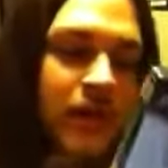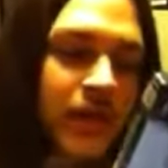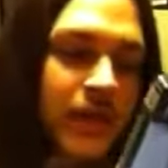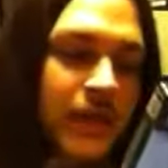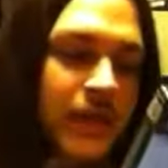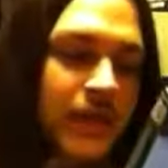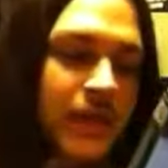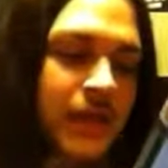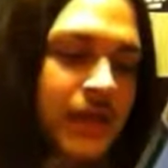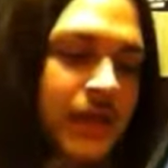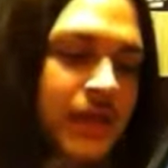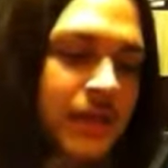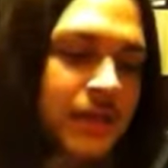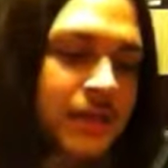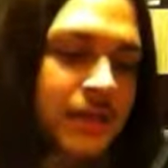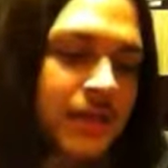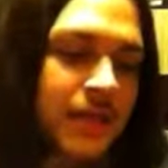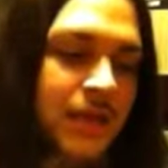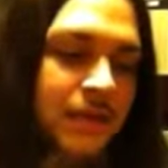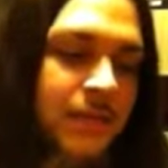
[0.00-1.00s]

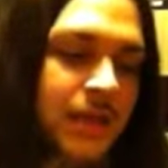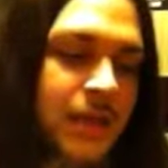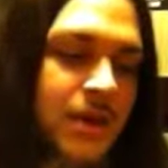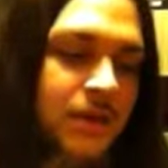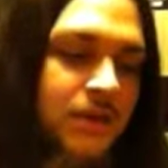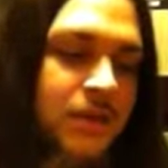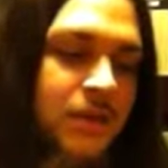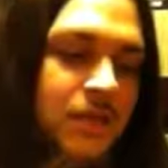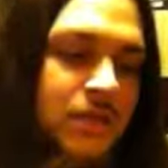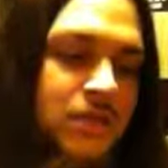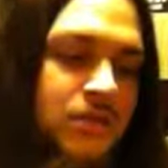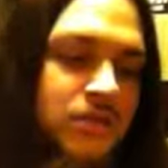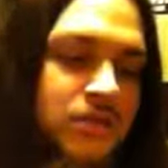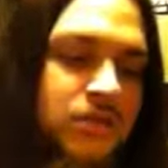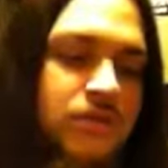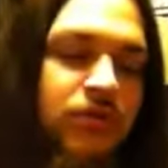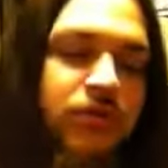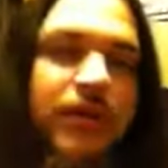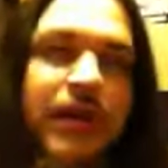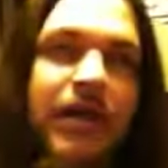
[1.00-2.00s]
and it came out in
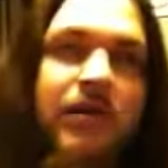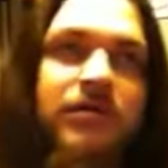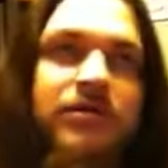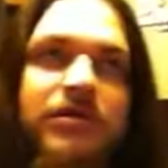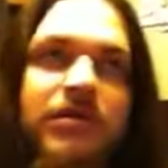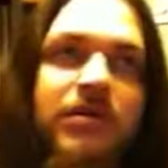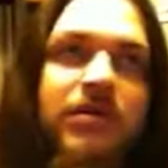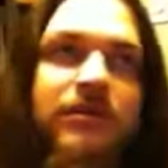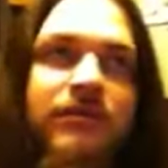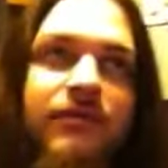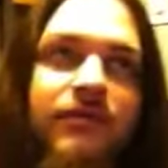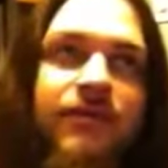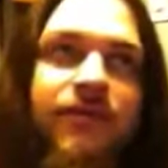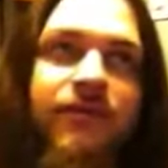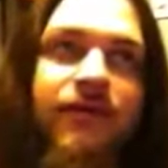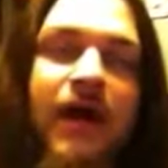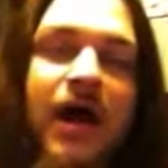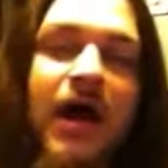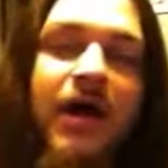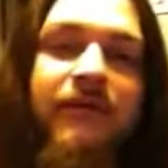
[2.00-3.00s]

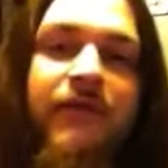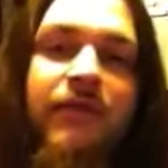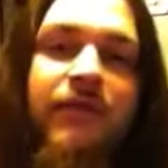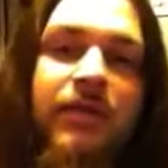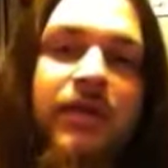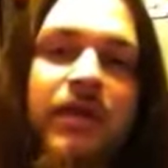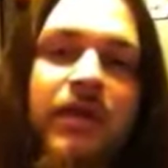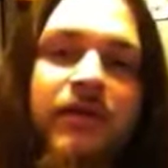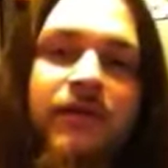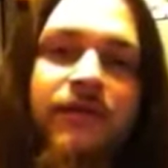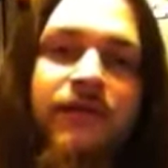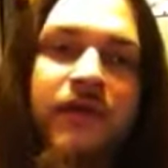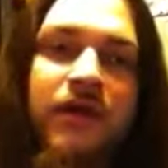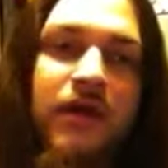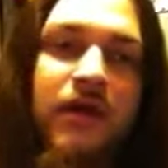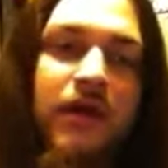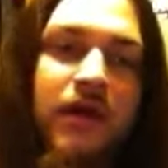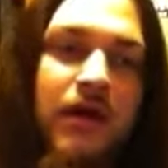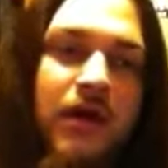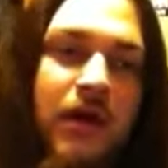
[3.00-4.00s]
2005, I believe.
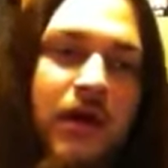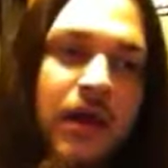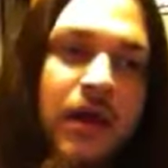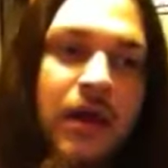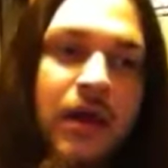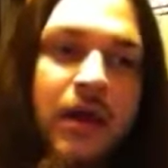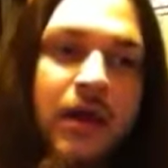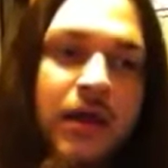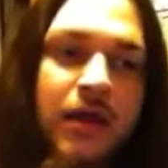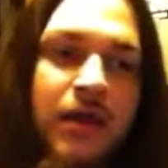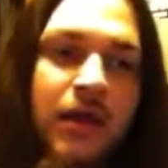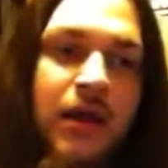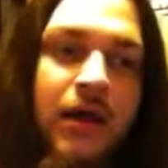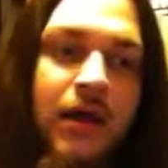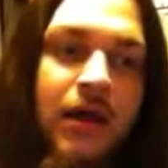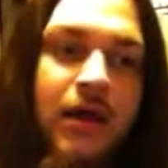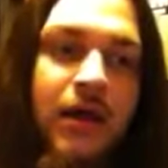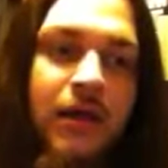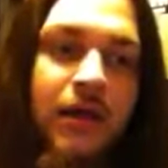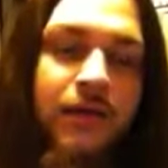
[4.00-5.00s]
And
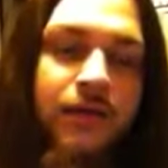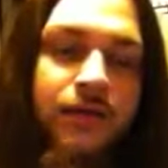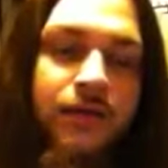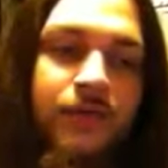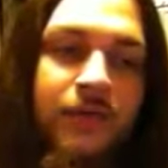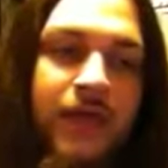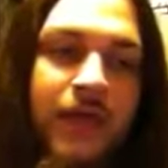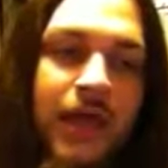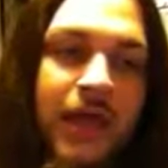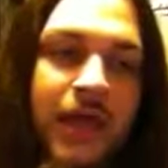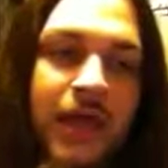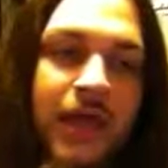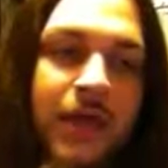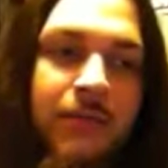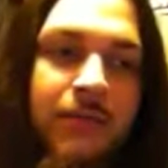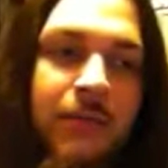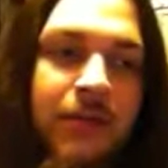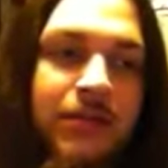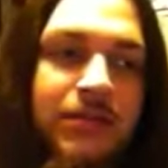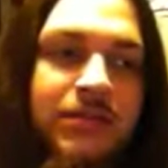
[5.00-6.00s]
the
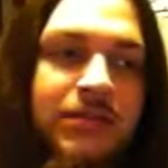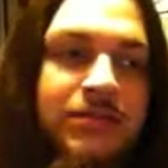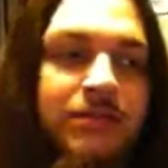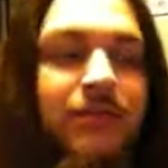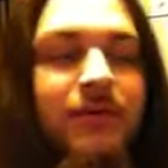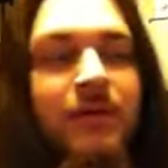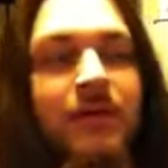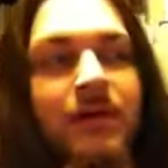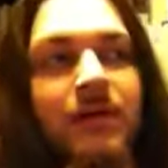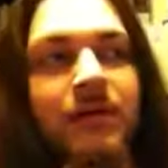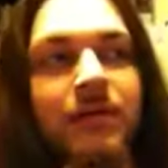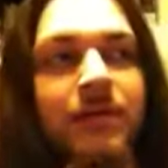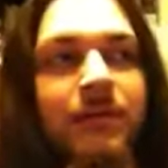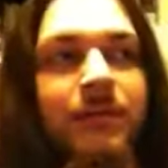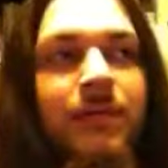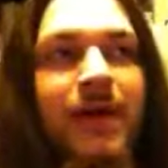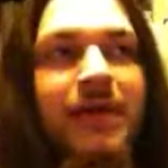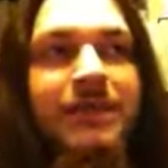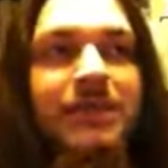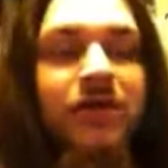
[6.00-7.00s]
game
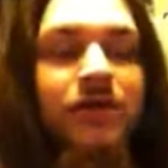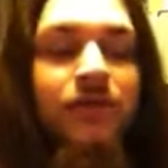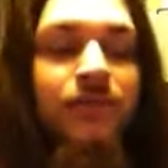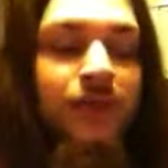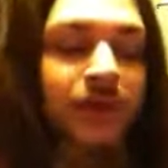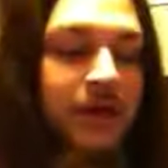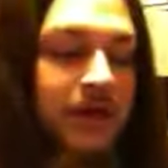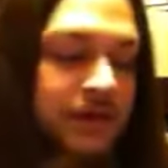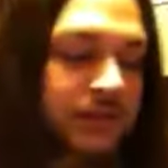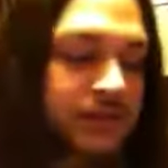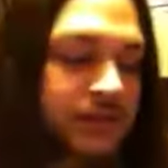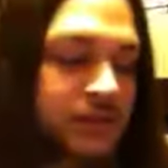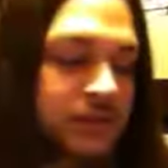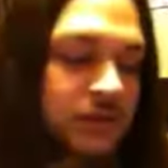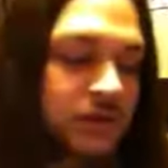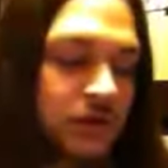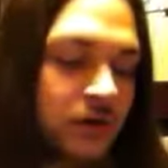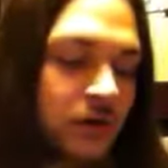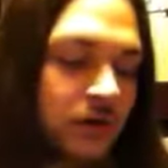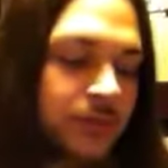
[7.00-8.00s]
basically you play as this
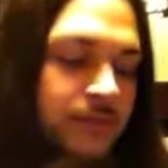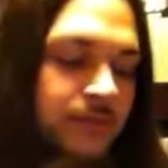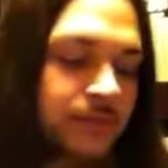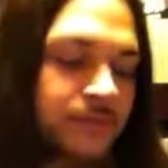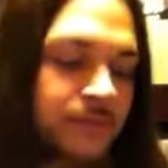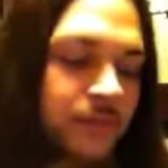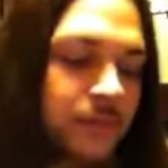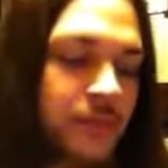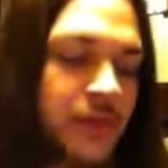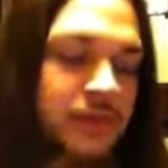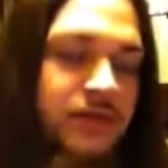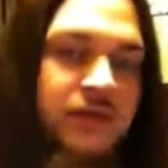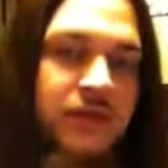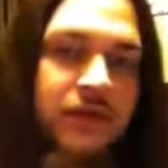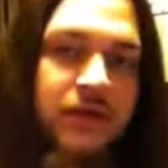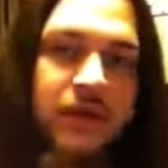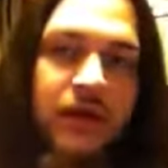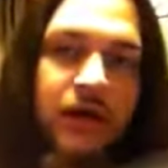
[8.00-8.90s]
girl that's on the